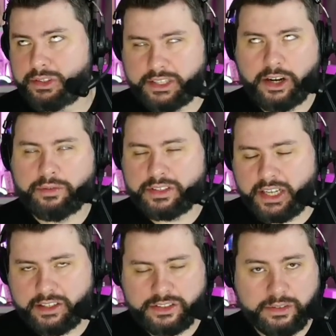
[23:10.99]
it's like over
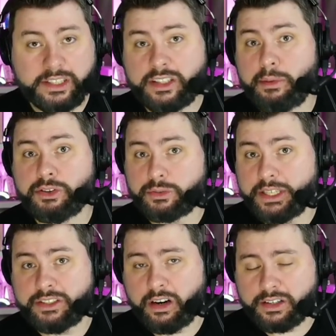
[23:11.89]
10 years old, it's the most
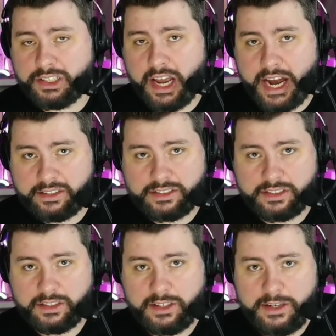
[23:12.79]
recent RTS